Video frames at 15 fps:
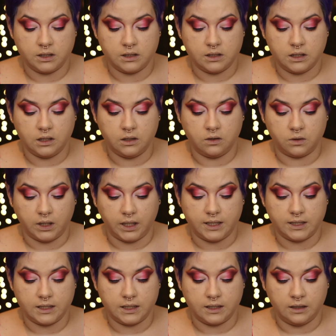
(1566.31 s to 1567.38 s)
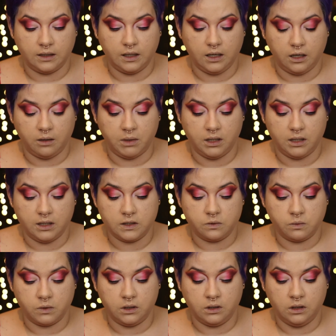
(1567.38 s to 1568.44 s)
busted or, like, didn't come in
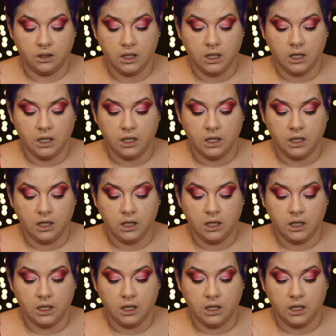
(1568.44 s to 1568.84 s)
this one,